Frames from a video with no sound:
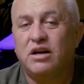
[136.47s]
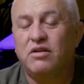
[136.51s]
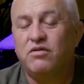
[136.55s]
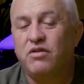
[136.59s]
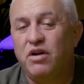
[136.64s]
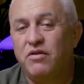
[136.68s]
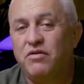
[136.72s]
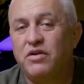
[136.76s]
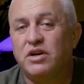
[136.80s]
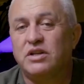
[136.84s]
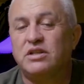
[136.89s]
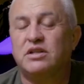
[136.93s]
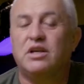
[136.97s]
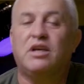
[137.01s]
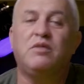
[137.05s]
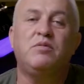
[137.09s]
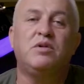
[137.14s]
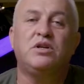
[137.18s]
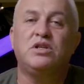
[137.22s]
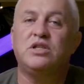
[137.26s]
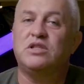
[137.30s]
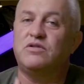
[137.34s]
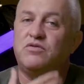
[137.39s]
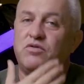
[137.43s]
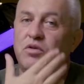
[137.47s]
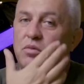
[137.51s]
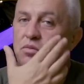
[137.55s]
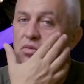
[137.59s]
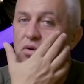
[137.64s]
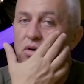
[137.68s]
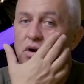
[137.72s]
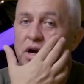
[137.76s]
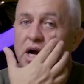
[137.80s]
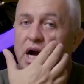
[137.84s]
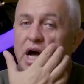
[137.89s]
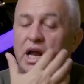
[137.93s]
reference images from
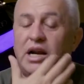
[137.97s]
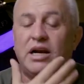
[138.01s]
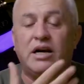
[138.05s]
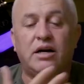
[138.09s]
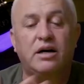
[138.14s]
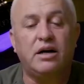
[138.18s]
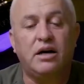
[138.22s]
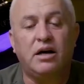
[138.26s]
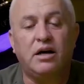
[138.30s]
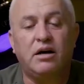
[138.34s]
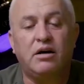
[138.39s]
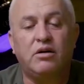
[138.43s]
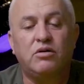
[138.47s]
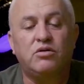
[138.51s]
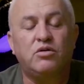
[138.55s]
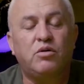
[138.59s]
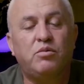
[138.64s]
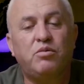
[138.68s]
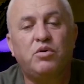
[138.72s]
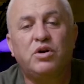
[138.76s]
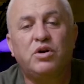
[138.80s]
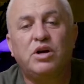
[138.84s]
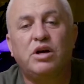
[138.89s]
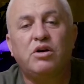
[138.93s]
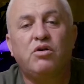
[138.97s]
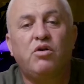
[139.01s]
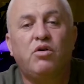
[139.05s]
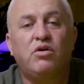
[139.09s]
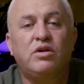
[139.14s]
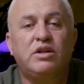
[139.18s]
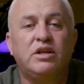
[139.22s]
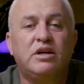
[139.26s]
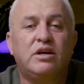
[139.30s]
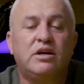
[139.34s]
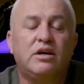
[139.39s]
Broncolor to put it on